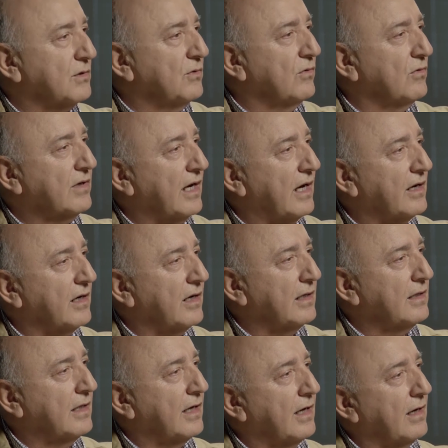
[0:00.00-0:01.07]
who carry
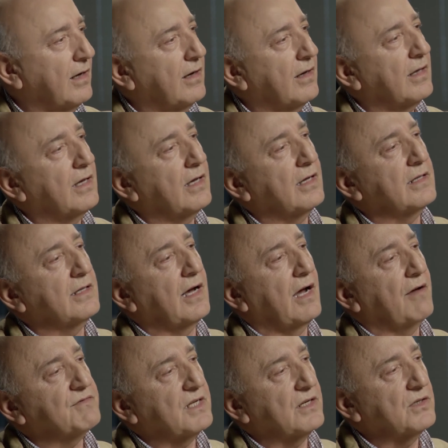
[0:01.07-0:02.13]

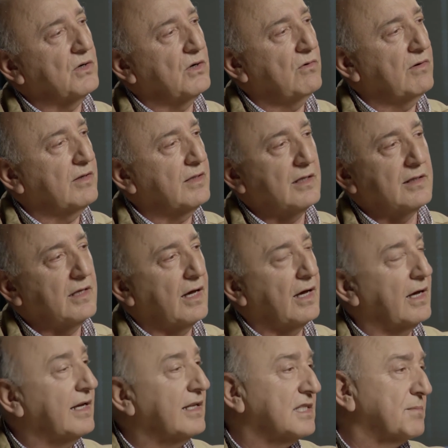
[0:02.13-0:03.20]
knives and go, and they
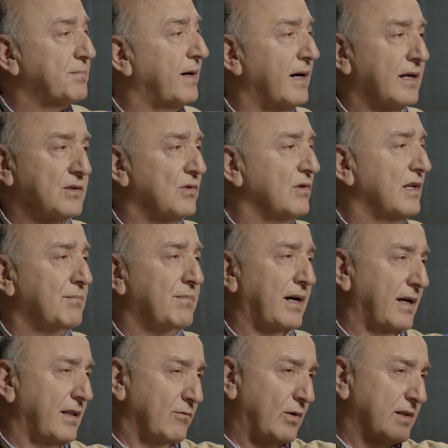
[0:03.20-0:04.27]
are inspired only
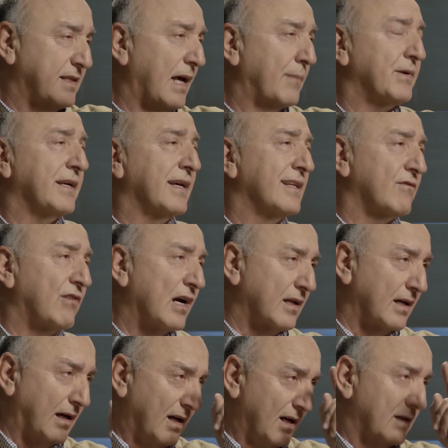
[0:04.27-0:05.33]
by what's happening in
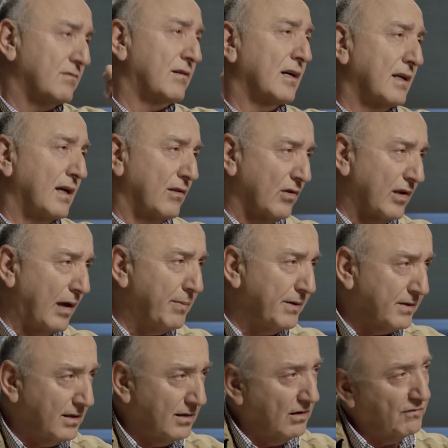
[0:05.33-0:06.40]
Raqqa. Raqqa, the
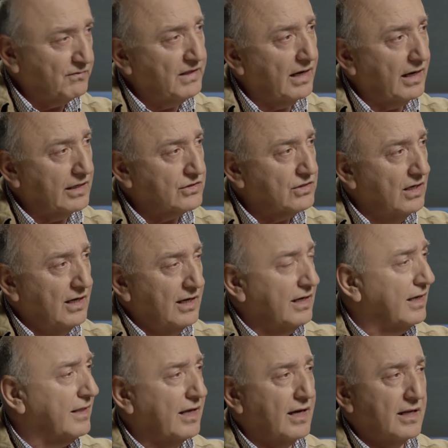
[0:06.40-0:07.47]
capital of Daesh.
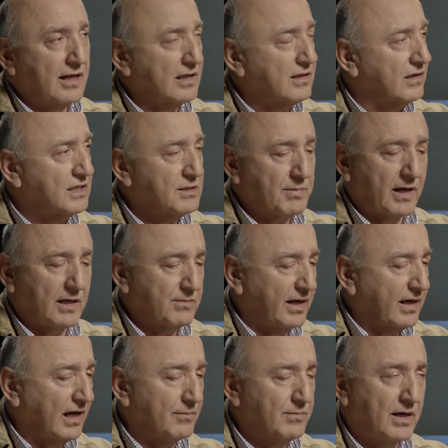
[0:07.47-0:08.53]
They are not inspired
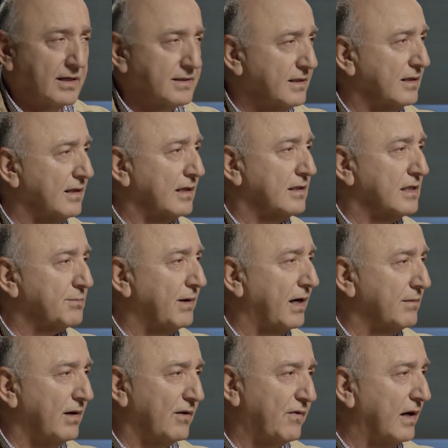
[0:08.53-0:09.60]
by Hamas. They are not
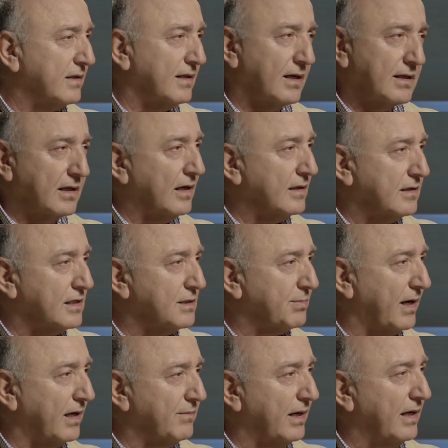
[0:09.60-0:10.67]
inspired by Fatah. They are not
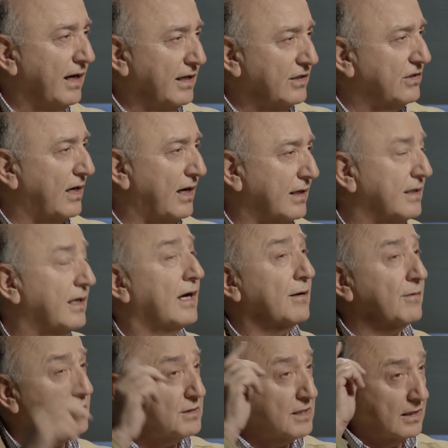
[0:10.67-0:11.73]
inspired by Jihad.
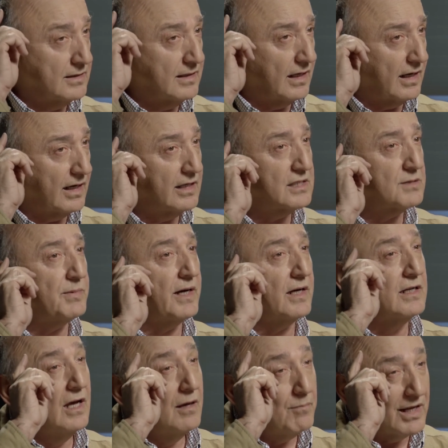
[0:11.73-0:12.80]
They are
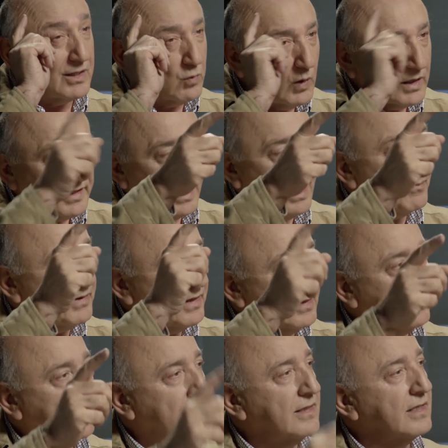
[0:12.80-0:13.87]
inspired by what's
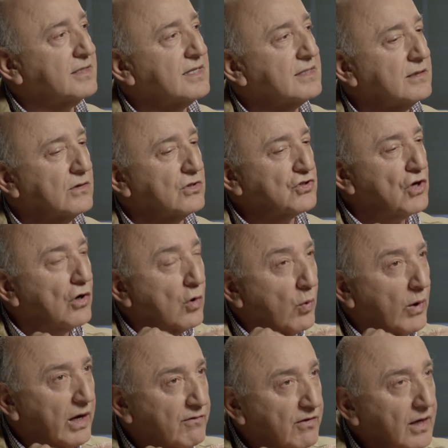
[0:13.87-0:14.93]
happening there. This is the
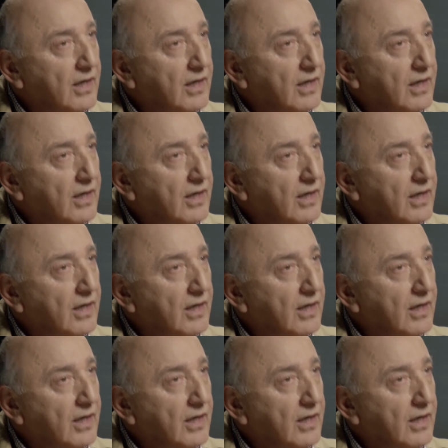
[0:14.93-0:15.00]
shockwave